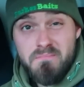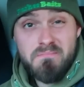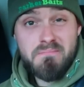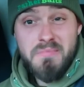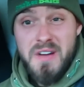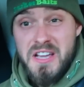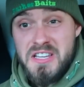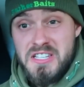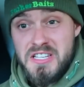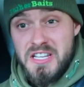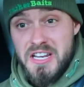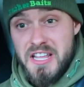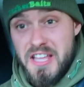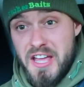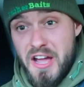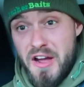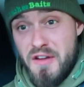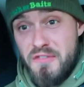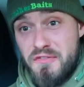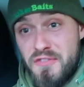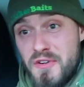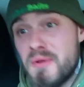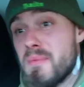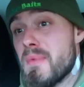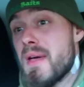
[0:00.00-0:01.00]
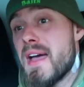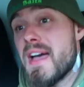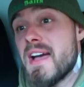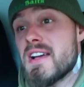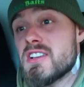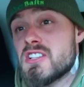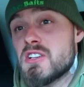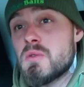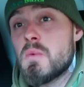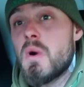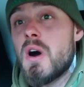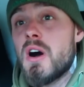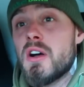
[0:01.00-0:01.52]
Basically go from
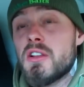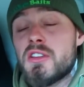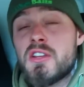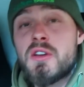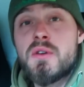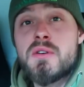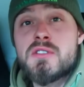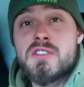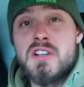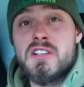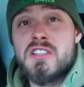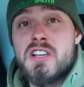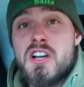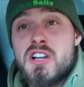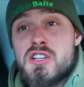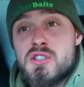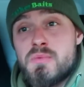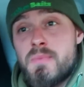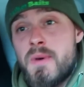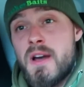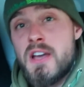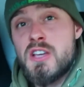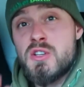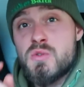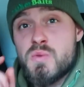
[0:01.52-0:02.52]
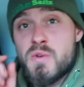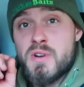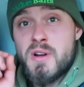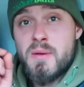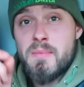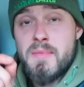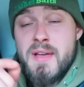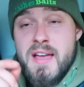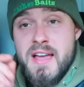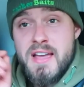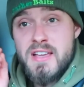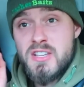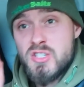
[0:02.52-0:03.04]
there. So what I'll do is I'll touch base when
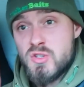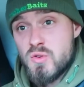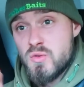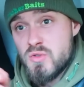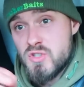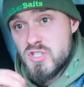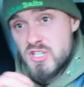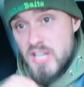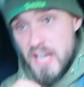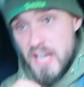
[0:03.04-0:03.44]
I'm there, sort of